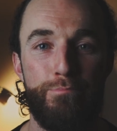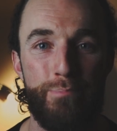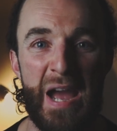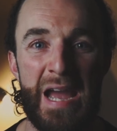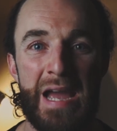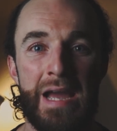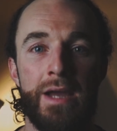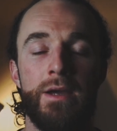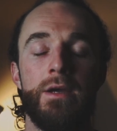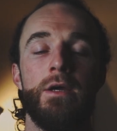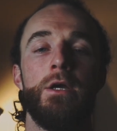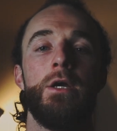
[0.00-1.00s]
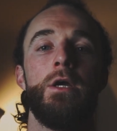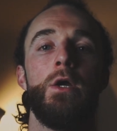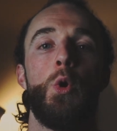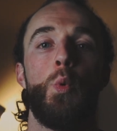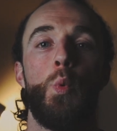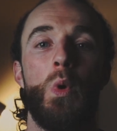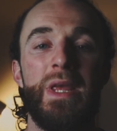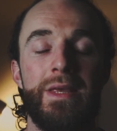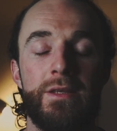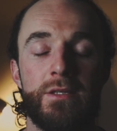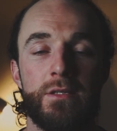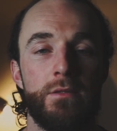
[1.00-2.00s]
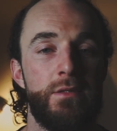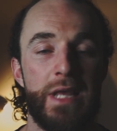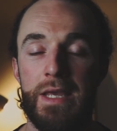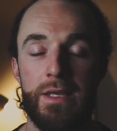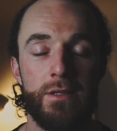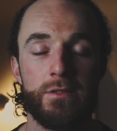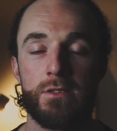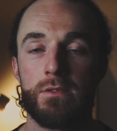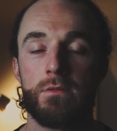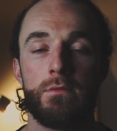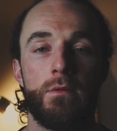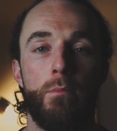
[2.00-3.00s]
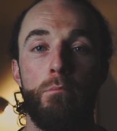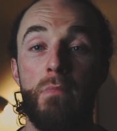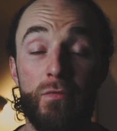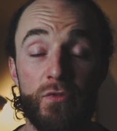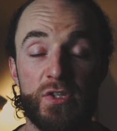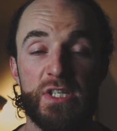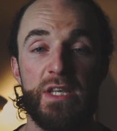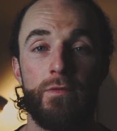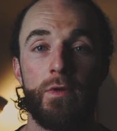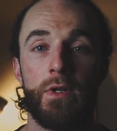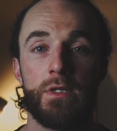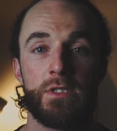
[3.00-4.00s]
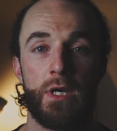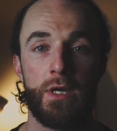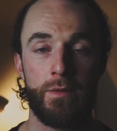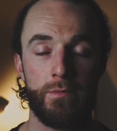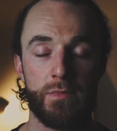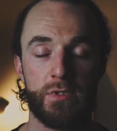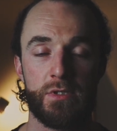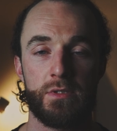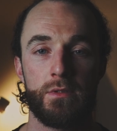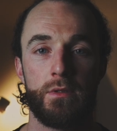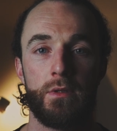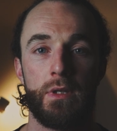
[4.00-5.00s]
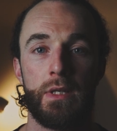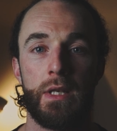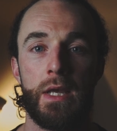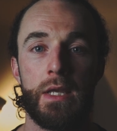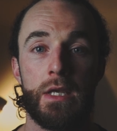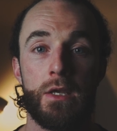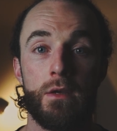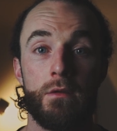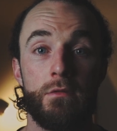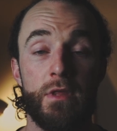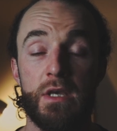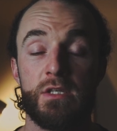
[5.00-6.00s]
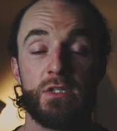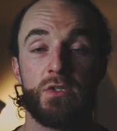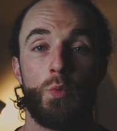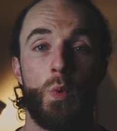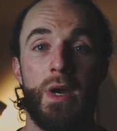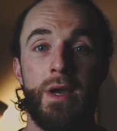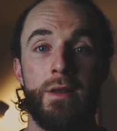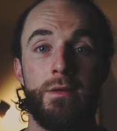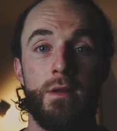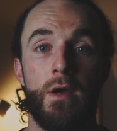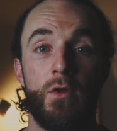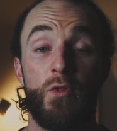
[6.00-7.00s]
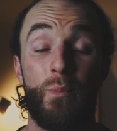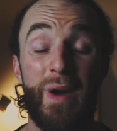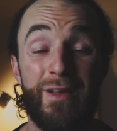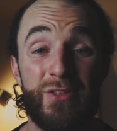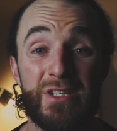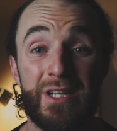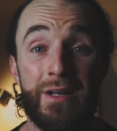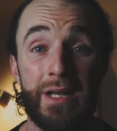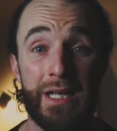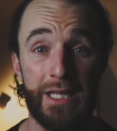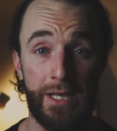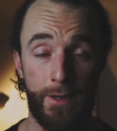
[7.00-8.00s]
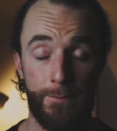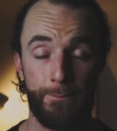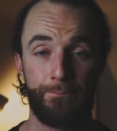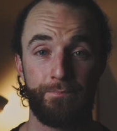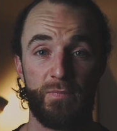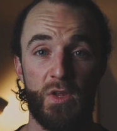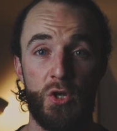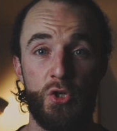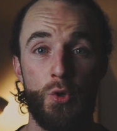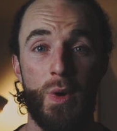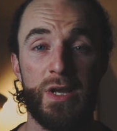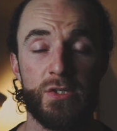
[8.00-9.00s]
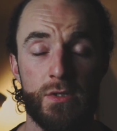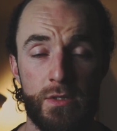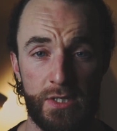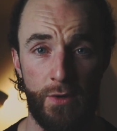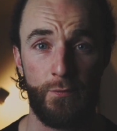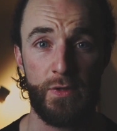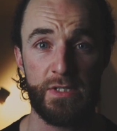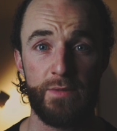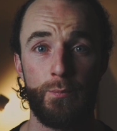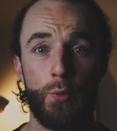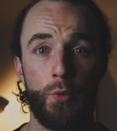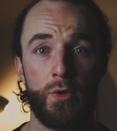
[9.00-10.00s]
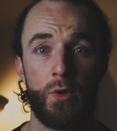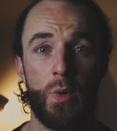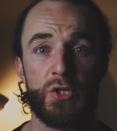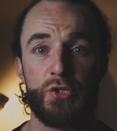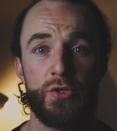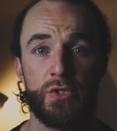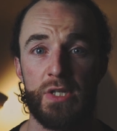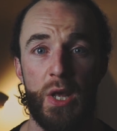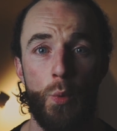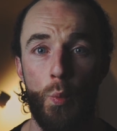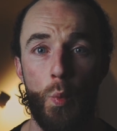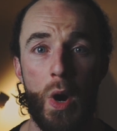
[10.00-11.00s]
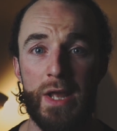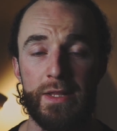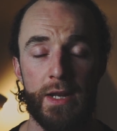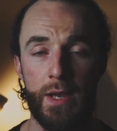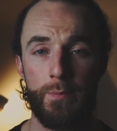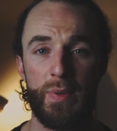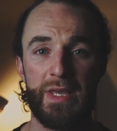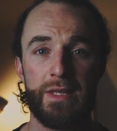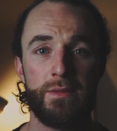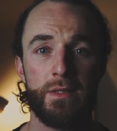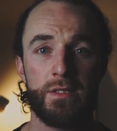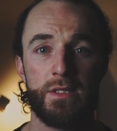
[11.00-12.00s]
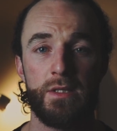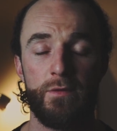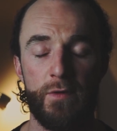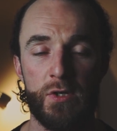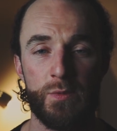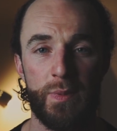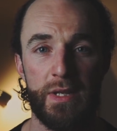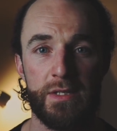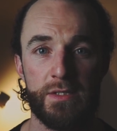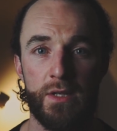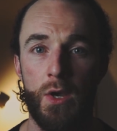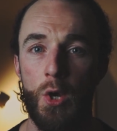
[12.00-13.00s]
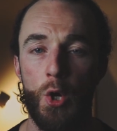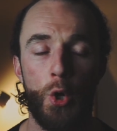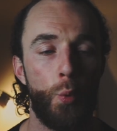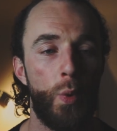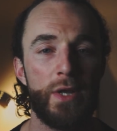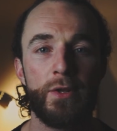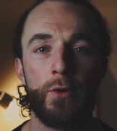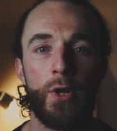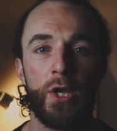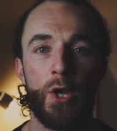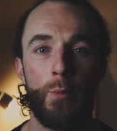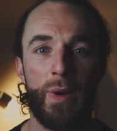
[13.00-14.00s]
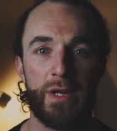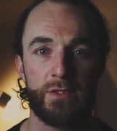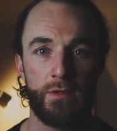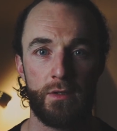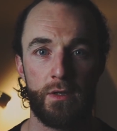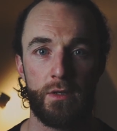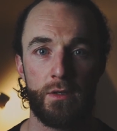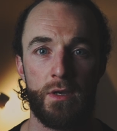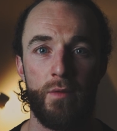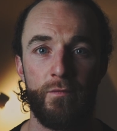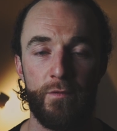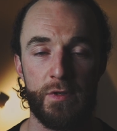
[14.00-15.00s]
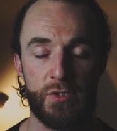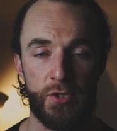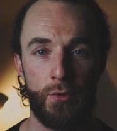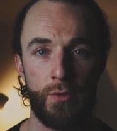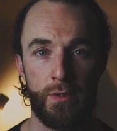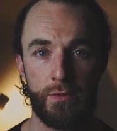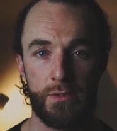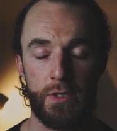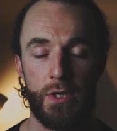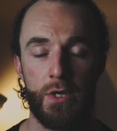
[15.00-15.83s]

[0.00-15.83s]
bear weeks, days, months even at times like this, when the path is unclear and you ask yourself these important questions like, why did I begin this in the first place? Why don't I go back to the comfort zone and